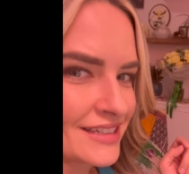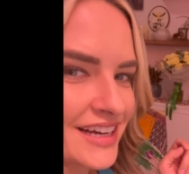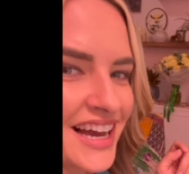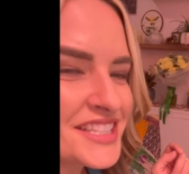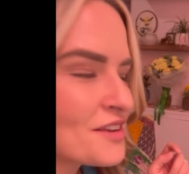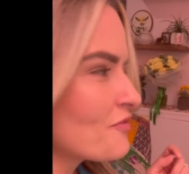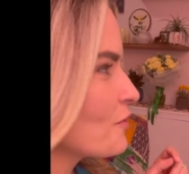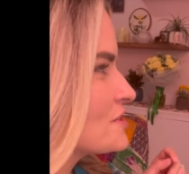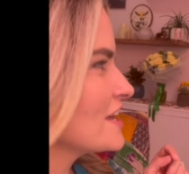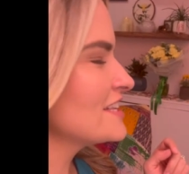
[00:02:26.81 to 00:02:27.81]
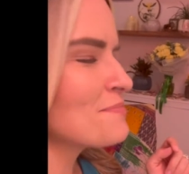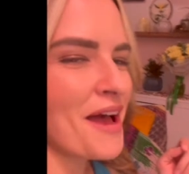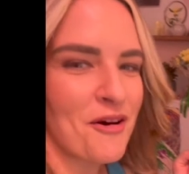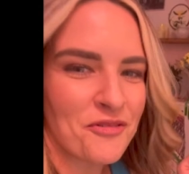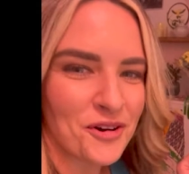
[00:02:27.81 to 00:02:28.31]
It's unfortunate. It's
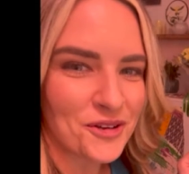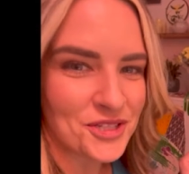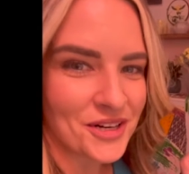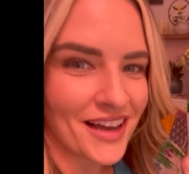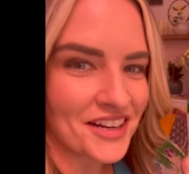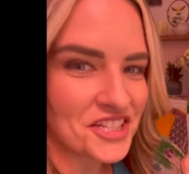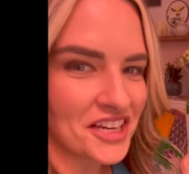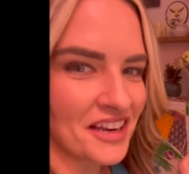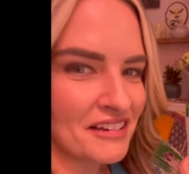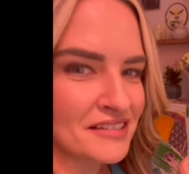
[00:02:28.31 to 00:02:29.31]
my overall strategy.